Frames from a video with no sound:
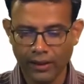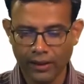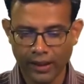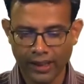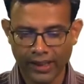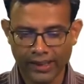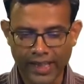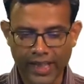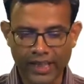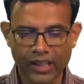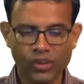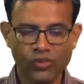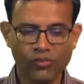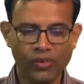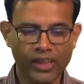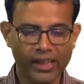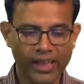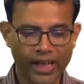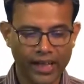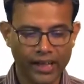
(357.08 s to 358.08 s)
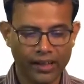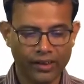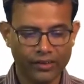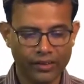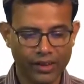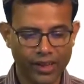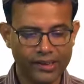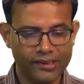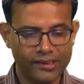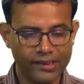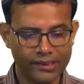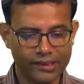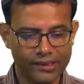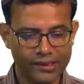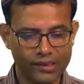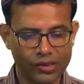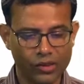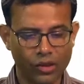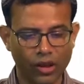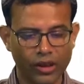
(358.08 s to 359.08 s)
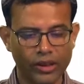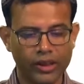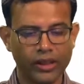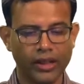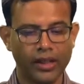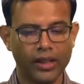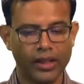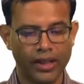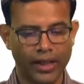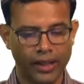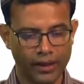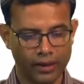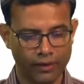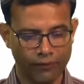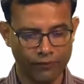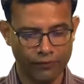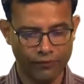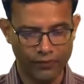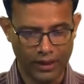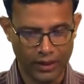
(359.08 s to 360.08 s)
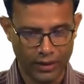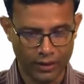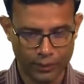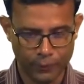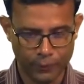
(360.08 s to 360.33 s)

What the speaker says: and that is what characterizes this Gaussian random field.